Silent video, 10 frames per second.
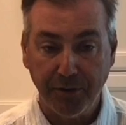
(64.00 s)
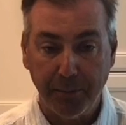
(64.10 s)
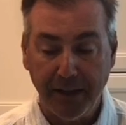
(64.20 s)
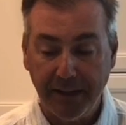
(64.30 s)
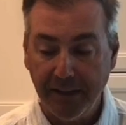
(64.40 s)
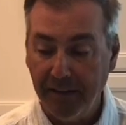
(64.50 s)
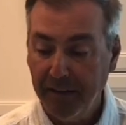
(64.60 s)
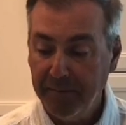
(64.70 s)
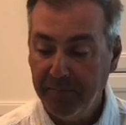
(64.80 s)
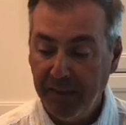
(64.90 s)
making.
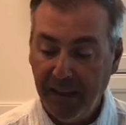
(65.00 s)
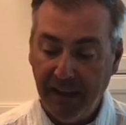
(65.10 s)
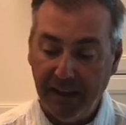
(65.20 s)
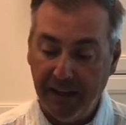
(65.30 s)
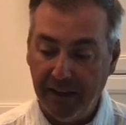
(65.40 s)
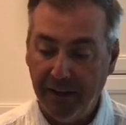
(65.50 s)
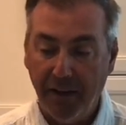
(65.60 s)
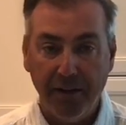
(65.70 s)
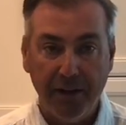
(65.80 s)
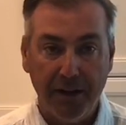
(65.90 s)
And then
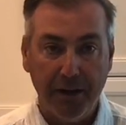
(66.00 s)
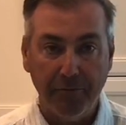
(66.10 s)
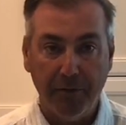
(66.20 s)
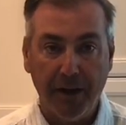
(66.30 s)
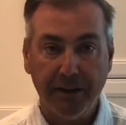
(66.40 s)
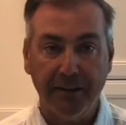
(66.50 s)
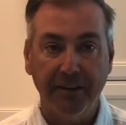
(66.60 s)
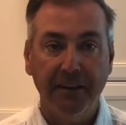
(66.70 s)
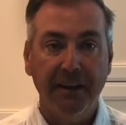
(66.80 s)
vodka.